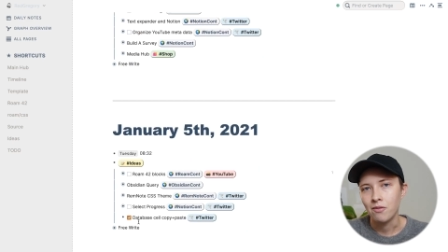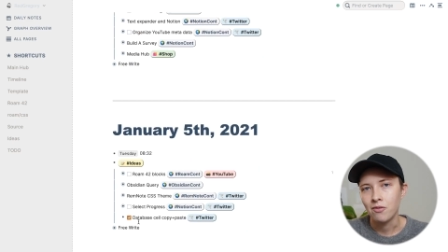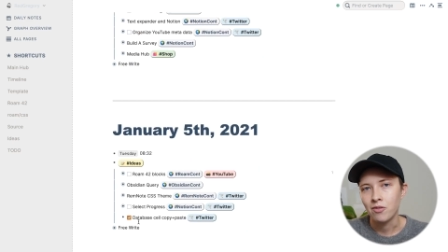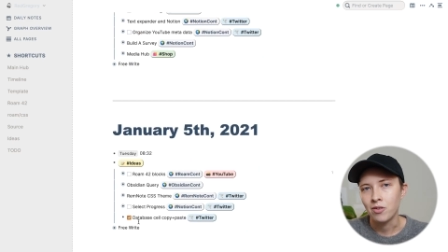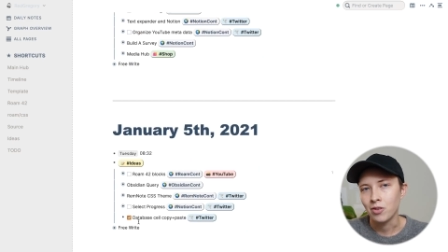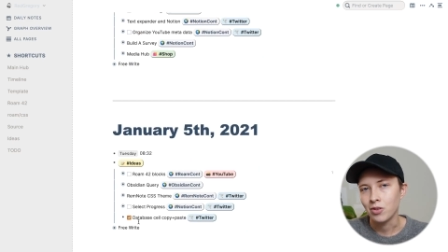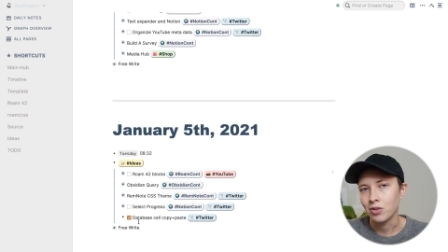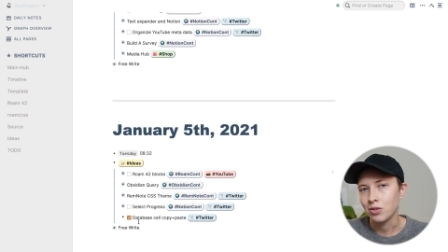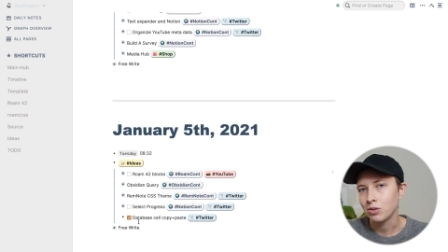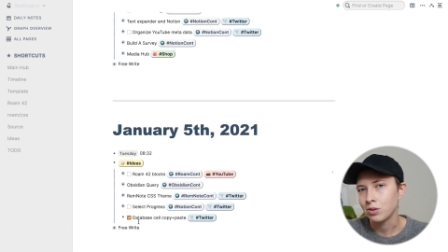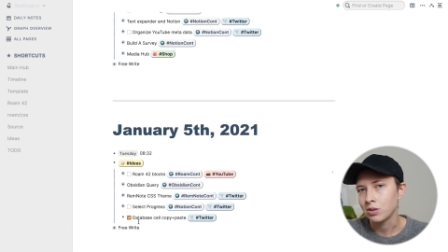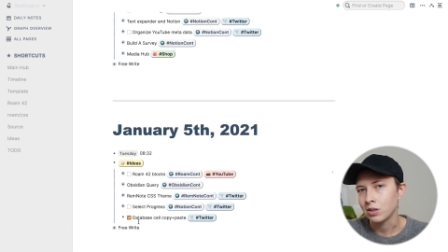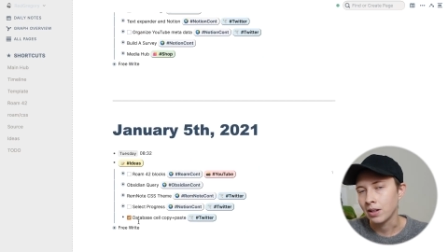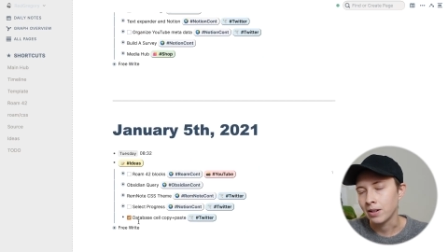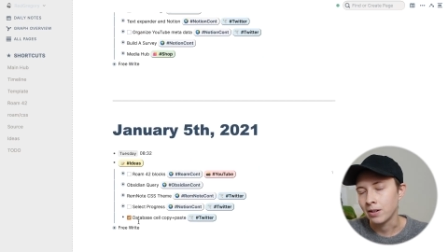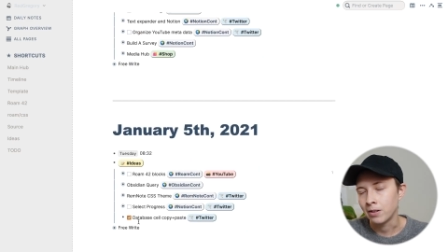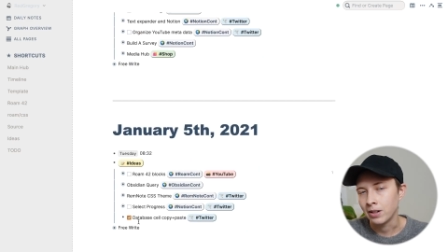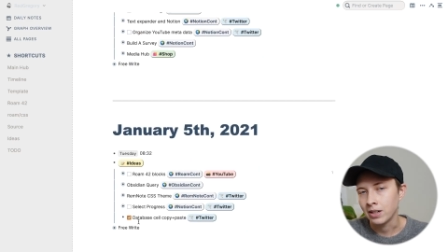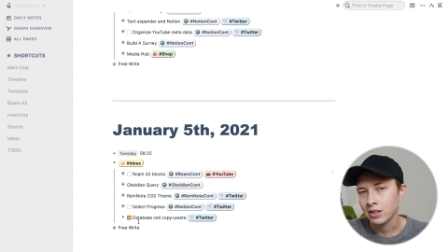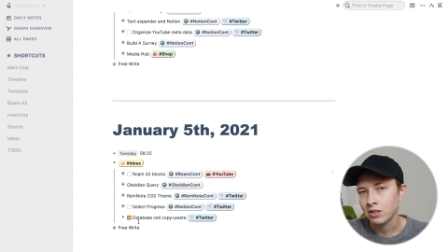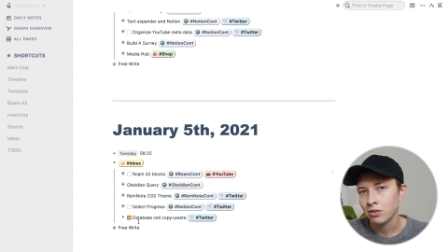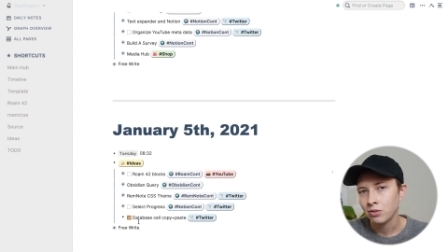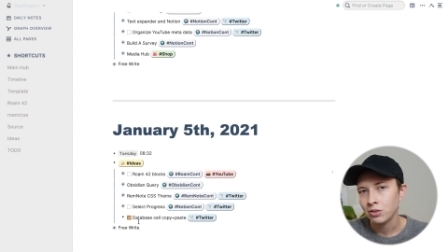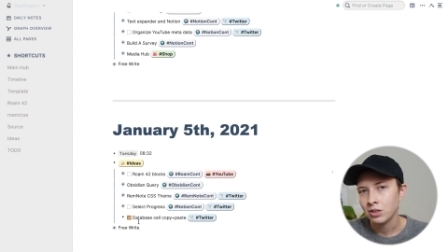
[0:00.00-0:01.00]
for
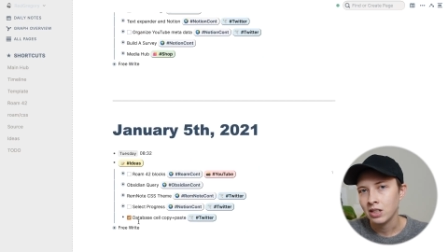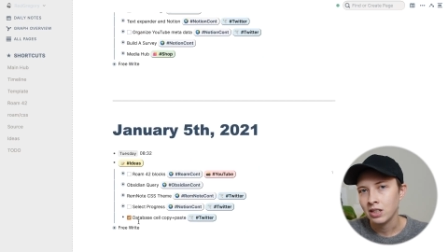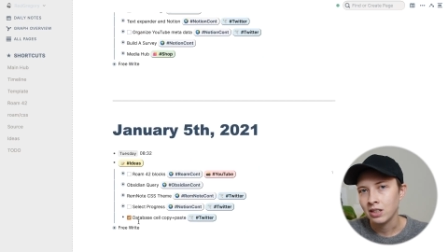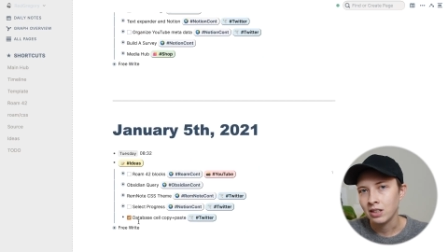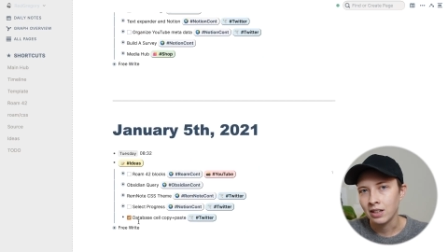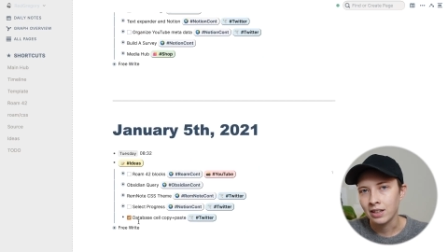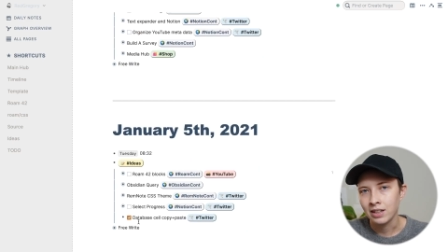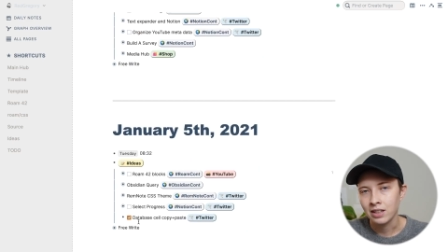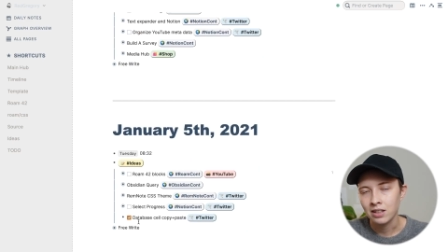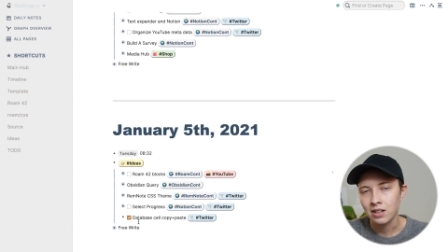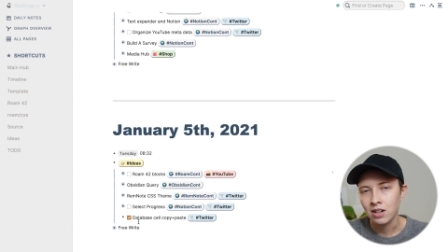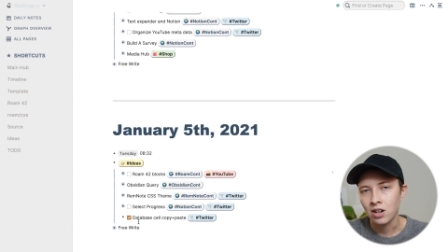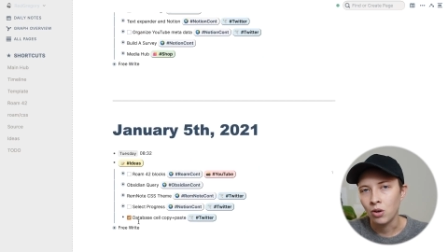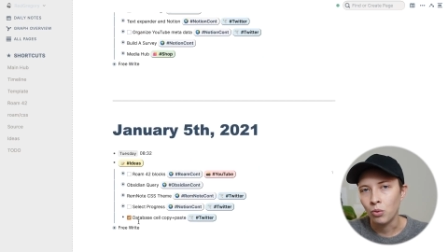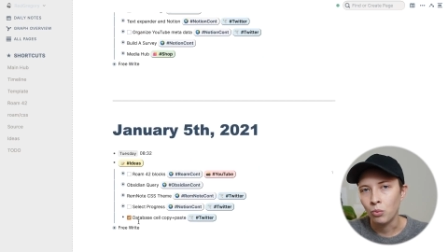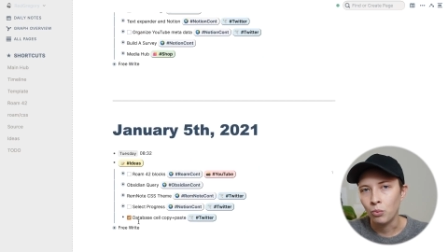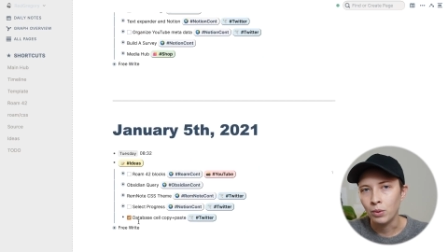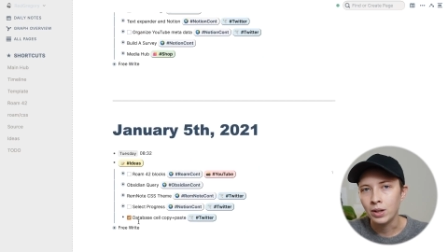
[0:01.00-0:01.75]
newsletter. I don't need like a